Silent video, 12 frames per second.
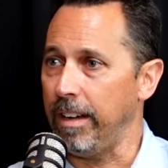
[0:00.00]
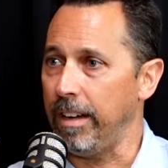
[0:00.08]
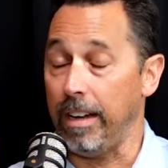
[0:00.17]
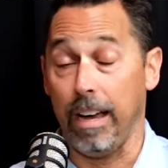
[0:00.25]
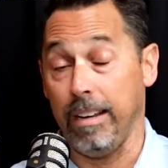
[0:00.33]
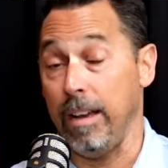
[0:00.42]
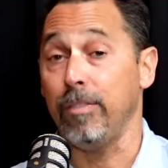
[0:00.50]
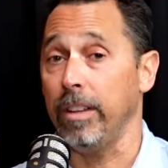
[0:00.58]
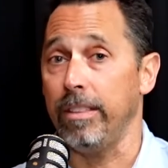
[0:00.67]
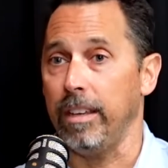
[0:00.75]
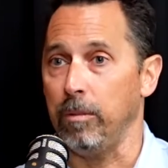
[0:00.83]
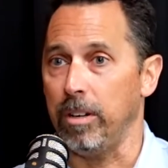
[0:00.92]
I
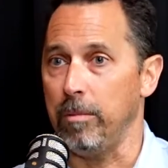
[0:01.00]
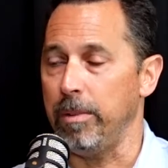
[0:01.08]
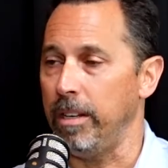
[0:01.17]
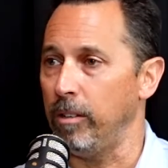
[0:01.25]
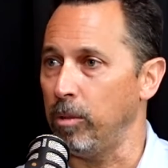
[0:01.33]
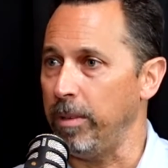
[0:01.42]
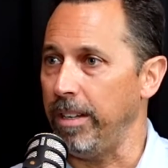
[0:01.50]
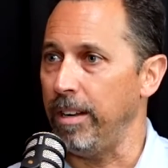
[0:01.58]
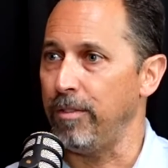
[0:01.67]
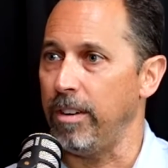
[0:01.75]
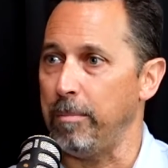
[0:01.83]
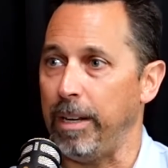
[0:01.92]
definitely think it would have been a little bit
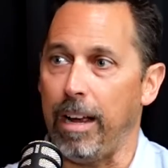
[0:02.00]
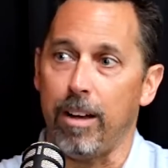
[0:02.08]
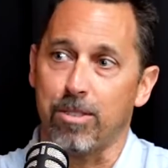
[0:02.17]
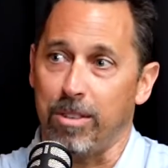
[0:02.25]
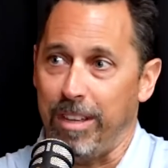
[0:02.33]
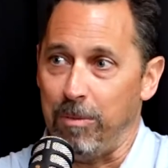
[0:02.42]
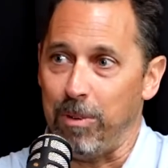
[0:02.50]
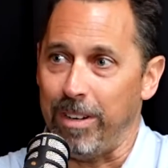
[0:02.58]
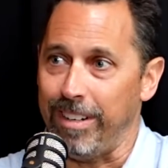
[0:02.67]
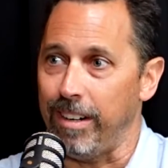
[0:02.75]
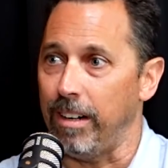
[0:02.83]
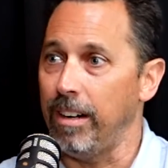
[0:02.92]
different, but I also then
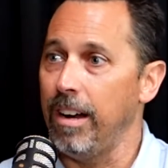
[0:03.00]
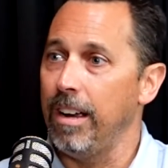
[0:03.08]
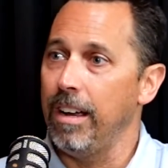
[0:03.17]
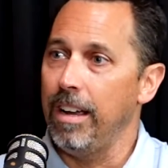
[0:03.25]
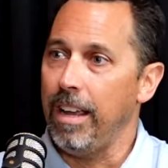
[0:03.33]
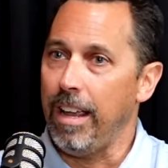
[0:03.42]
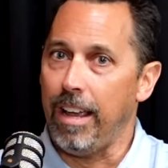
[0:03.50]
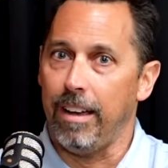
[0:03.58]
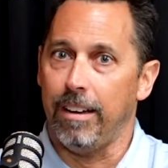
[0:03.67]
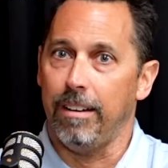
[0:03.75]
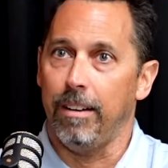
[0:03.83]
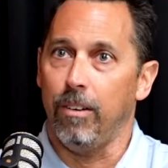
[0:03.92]
wonder
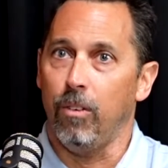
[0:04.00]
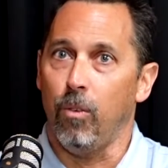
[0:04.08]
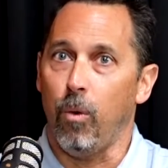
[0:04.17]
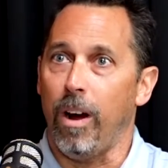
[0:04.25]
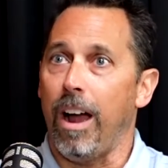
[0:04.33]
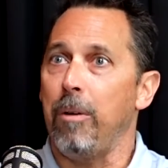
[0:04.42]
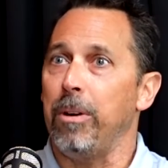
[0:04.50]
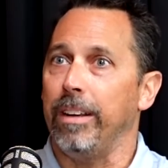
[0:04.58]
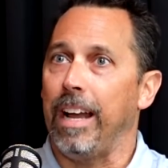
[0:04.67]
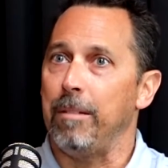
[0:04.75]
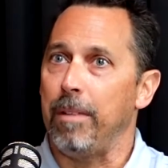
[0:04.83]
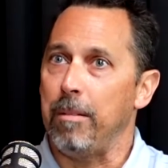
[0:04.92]
where I would
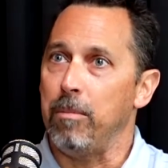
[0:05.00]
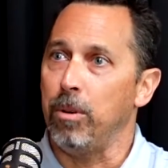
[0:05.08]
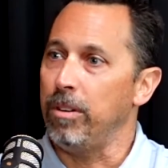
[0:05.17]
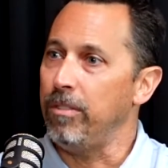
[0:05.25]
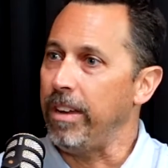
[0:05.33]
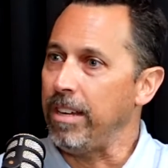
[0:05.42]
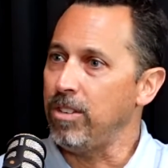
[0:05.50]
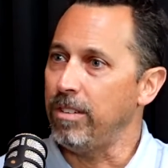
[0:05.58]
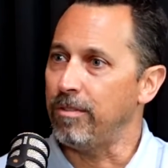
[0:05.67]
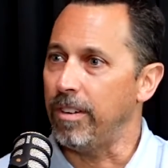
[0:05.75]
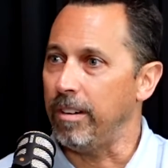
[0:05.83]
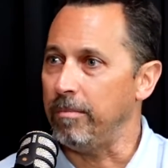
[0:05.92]
have got my
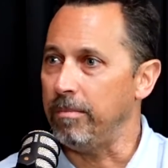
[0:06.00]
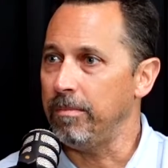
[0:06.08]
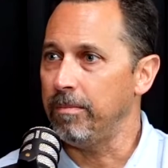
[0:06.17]
motivation from.